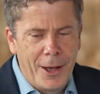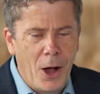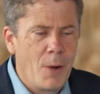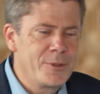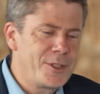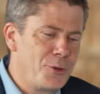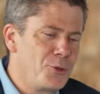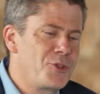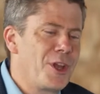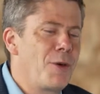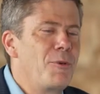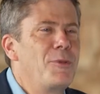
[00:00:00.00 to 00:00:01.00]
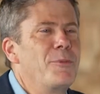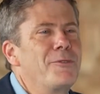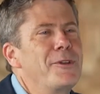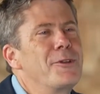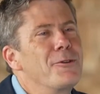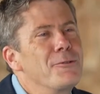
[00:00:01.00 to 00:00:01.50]
obviously you start with
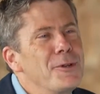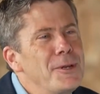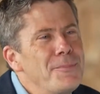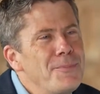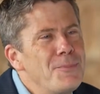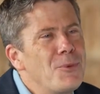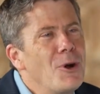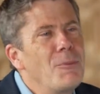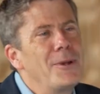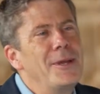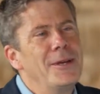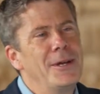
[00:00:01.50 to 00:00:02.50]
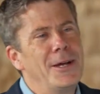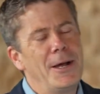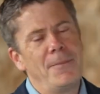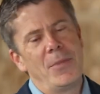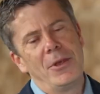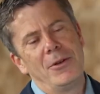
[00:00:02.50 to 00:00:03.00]
Marie Curie, probably,
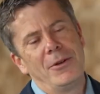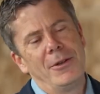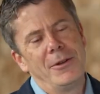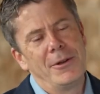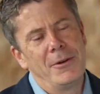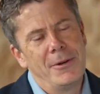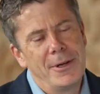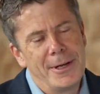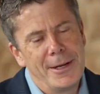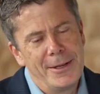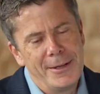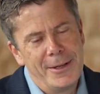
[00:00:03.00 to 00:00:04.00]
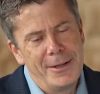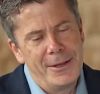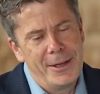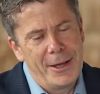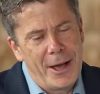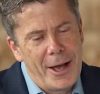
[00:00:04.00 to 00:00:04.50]
um, you, you, know, uh,
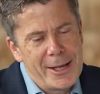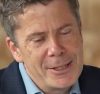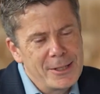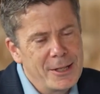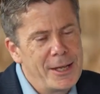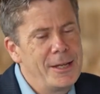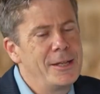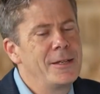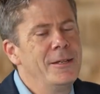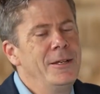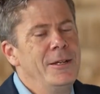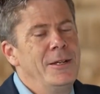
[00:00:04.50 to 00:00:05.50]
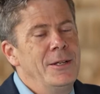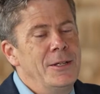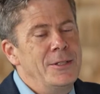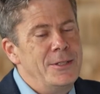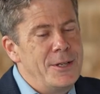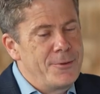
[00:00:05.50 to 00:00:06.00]
isolating
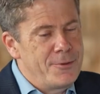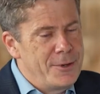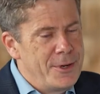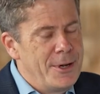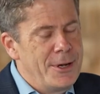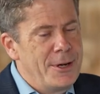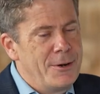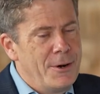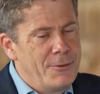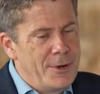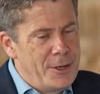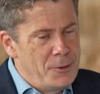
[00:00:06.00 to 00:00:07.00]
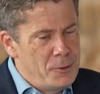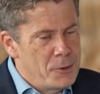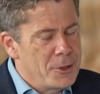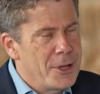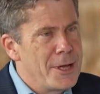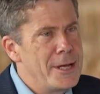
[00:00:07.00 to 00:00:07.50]
different uh,
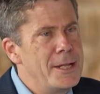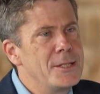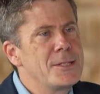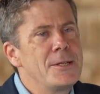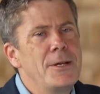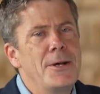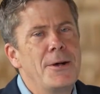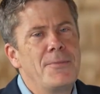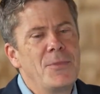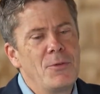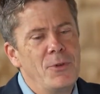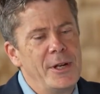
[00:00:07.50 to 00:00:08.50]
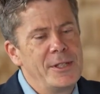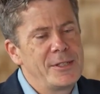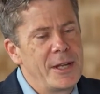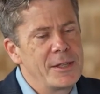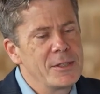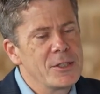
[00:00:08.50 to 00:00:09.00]
radionuclides, um, really
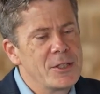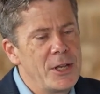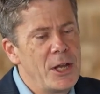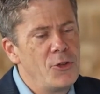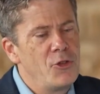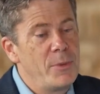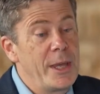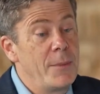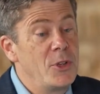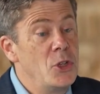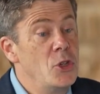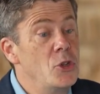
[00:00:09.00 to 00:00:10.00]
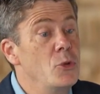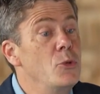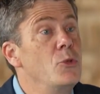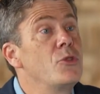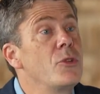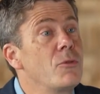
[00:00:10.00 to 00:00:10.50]
setting the stage of being able to
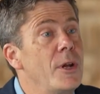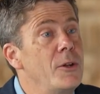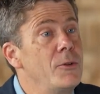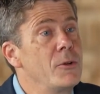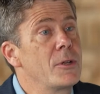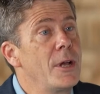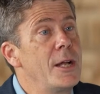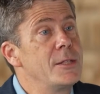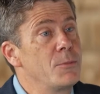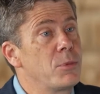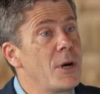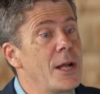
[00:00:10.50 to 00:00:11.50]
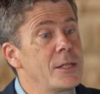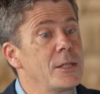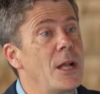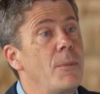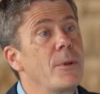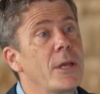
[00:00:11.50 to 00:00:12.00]
use radionuclides in
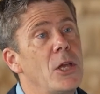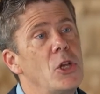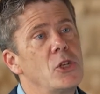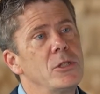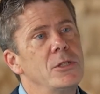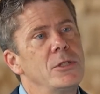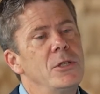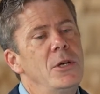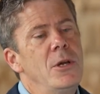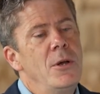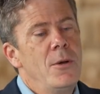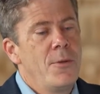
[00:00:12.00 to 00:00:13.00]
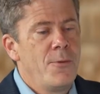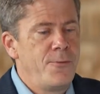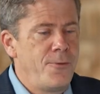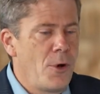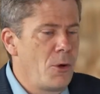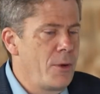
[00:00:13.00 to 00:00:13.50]
practical applications.
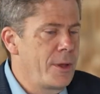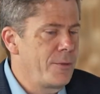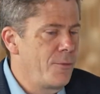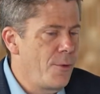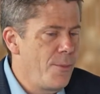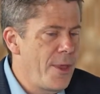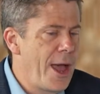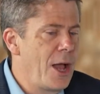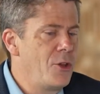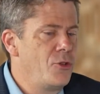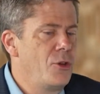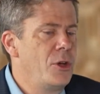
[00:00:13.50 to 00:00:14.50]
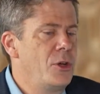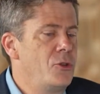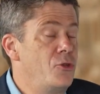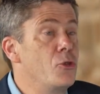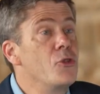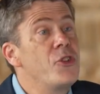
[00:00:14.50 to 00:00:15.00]
Following from that, uh,
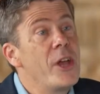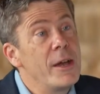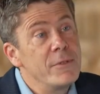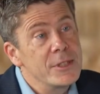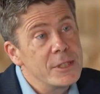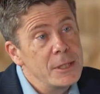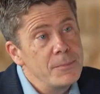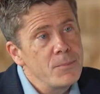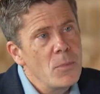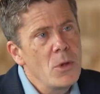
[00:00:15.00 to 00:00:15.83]
George Hevesy,